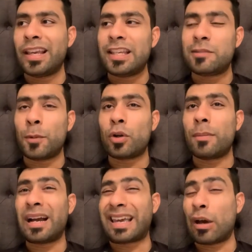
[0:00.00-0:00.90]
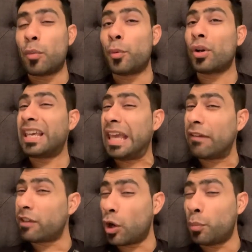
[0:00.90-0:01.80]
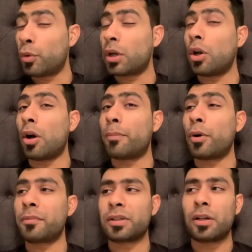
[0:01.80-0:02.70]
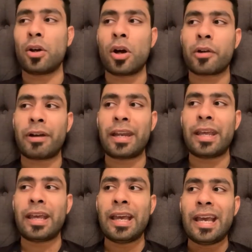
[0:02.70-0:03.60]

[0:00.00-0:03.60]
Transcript: He spoke about Kel Brook. He gave Kel Brook a lot of props and a lot of credit.